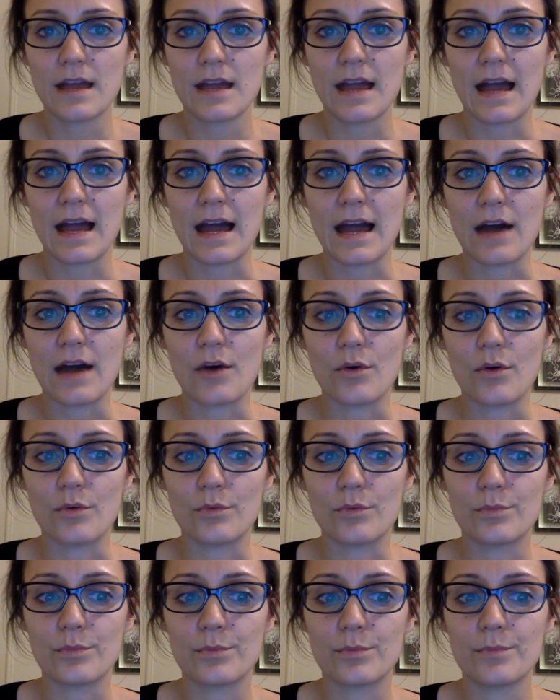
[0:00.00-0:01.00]

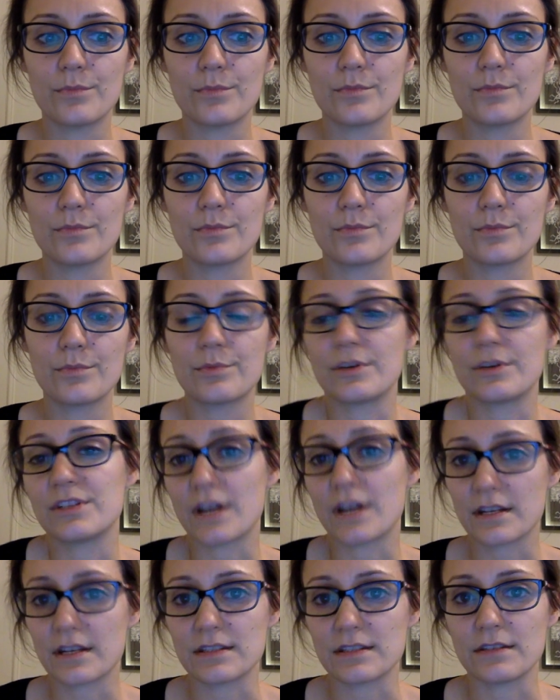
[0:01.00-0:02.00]
how
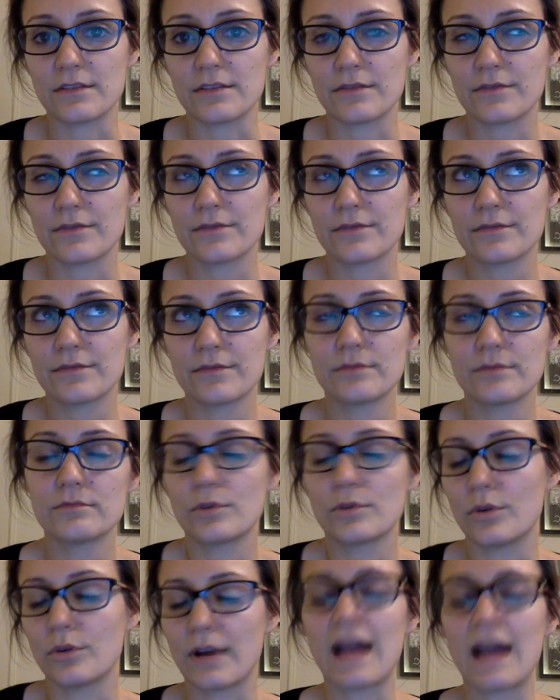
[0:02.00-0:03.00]
productive
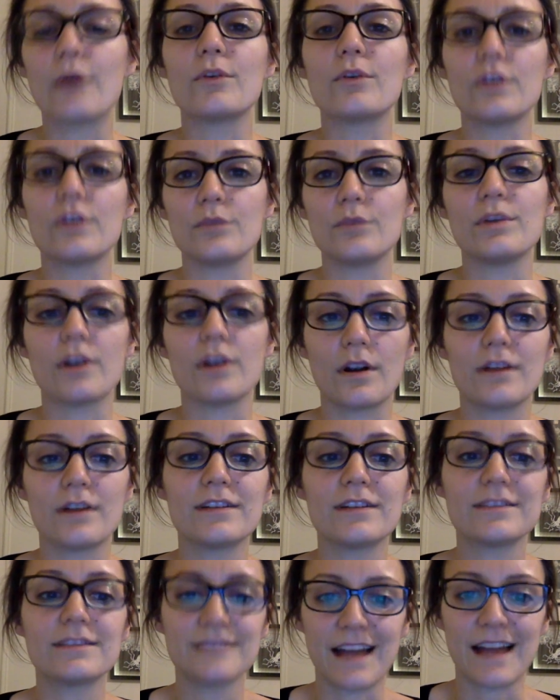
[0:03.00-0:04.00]
or how good we are
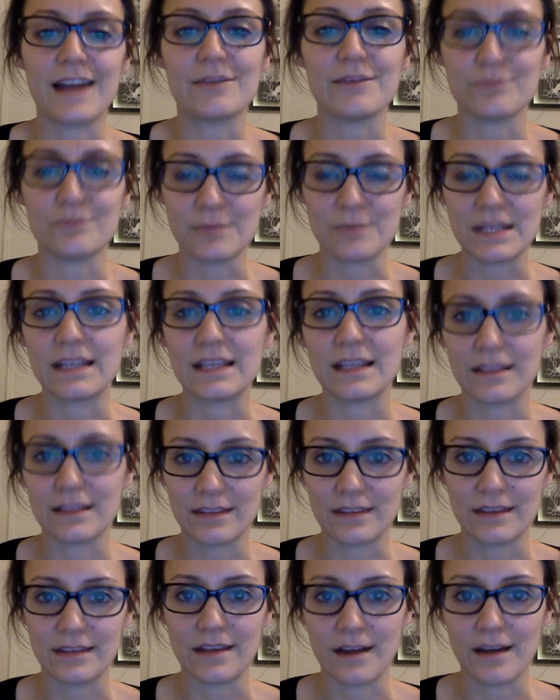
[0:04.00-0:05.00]
at meeting
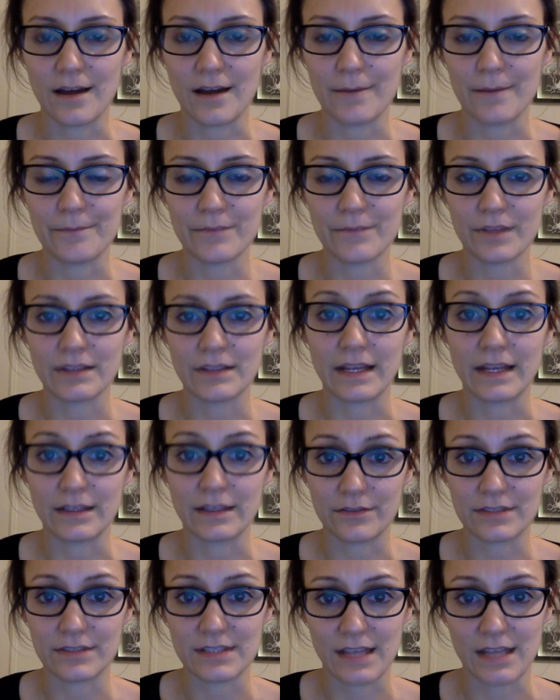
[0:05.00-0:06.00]
the length
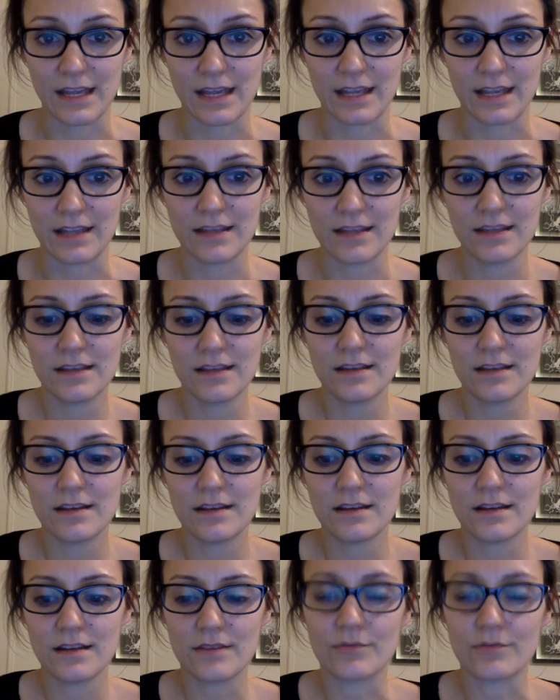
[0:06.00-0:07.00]
of stay
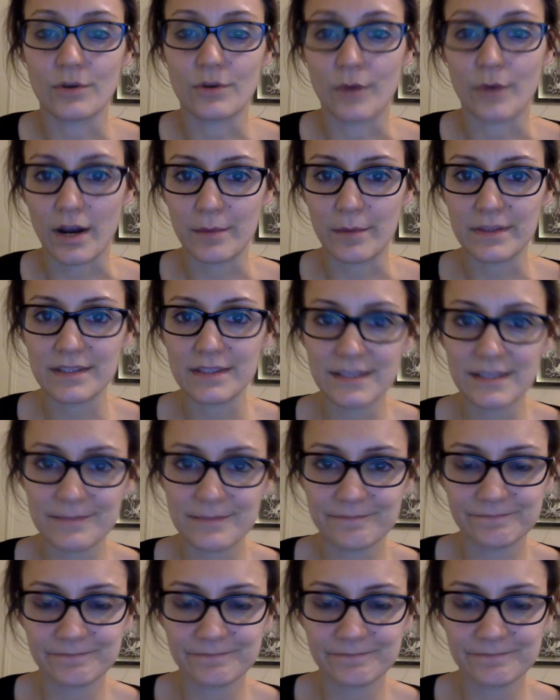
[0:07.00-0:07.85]
requirements.